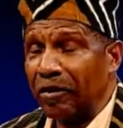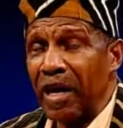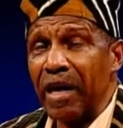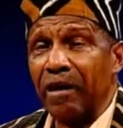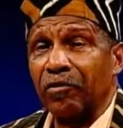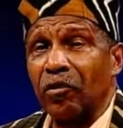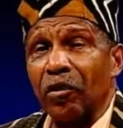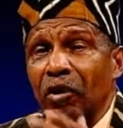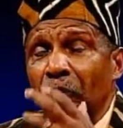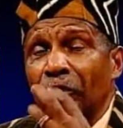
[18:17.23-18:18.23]
Can't.
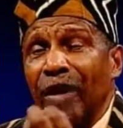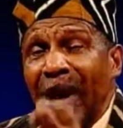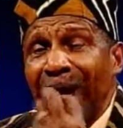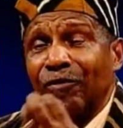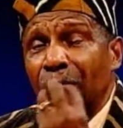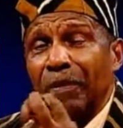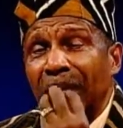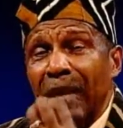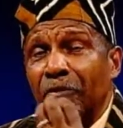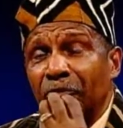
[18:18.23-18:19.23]
So in other words, I have to
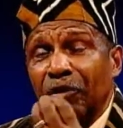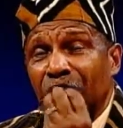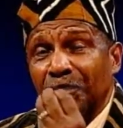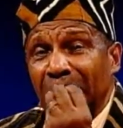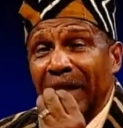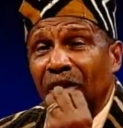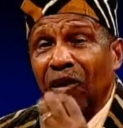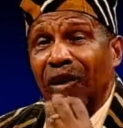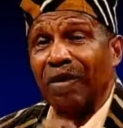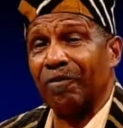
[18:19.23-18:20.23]
be able to speak
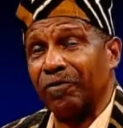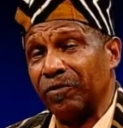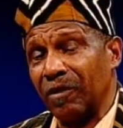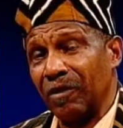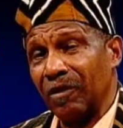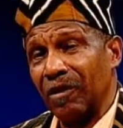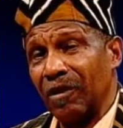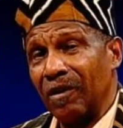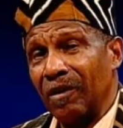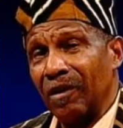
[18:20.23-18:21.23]
love.
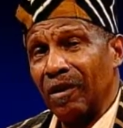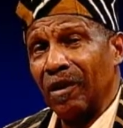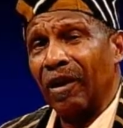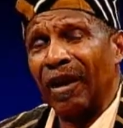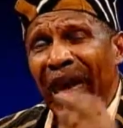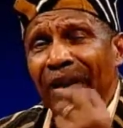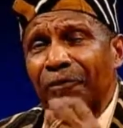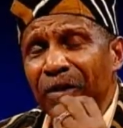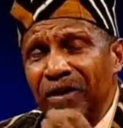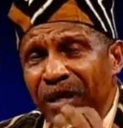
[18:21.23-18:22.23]

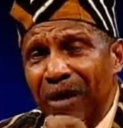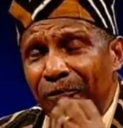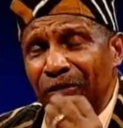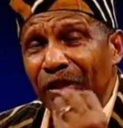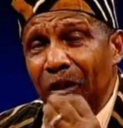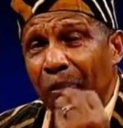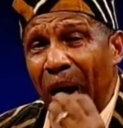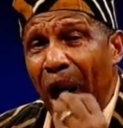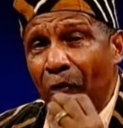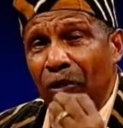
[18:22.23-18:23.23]
Life and death is in the
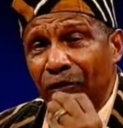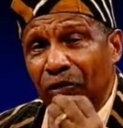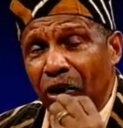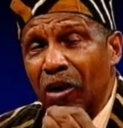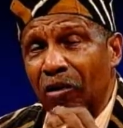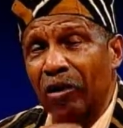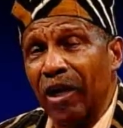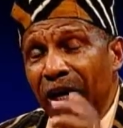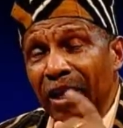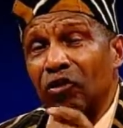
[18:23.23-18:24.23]
power of the tongue,
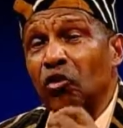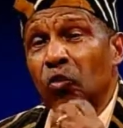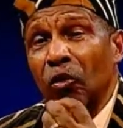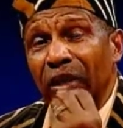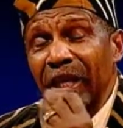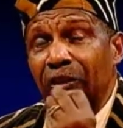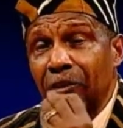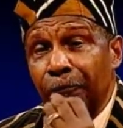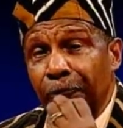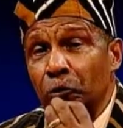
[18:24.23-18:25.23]
and you will eat
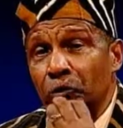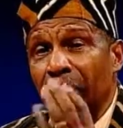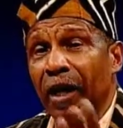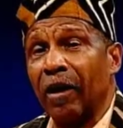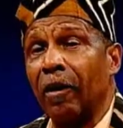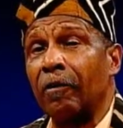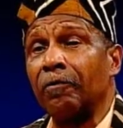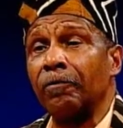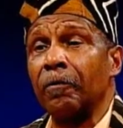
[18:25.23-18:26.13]
the fruit thereof.